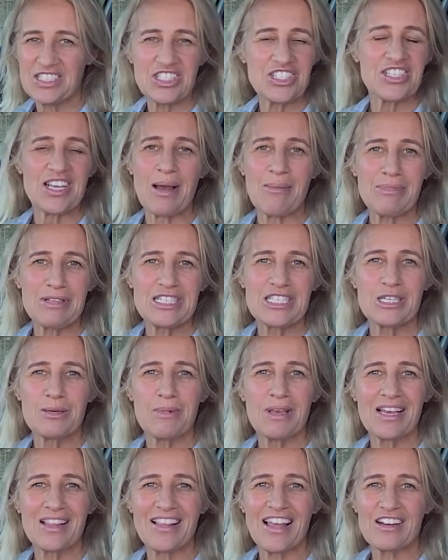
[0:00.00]
just happens to
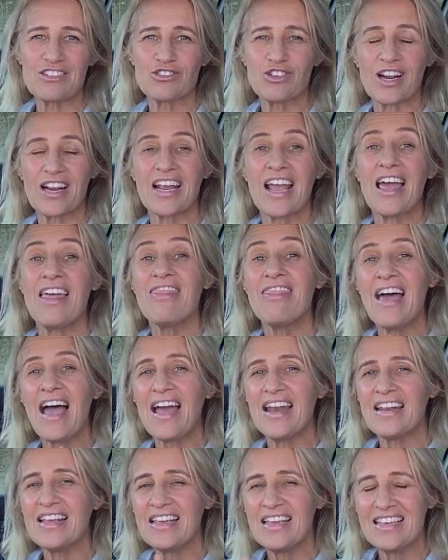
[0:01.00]
be electric. And
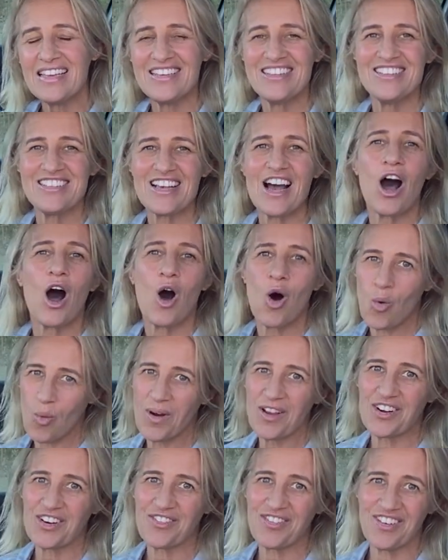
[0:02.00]
that is a
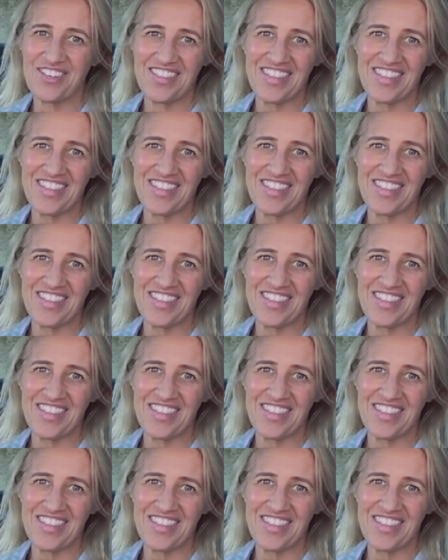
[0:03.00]
wonderful